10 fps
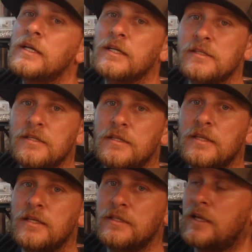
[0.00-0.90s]
because
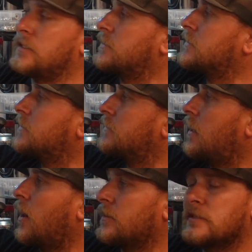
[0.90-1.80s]
this thing is
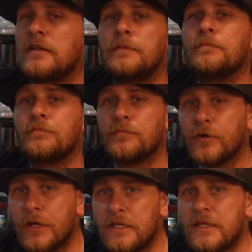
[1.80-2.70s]
honestly
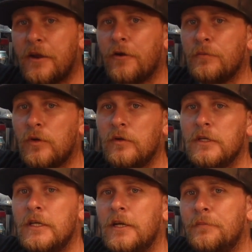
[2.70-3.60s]
pretty terrible,
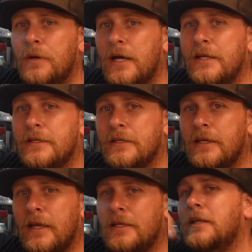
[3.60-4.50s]
but
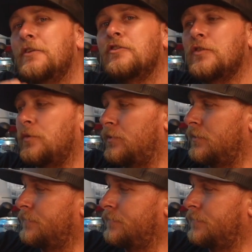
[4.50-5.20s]
it did shoot.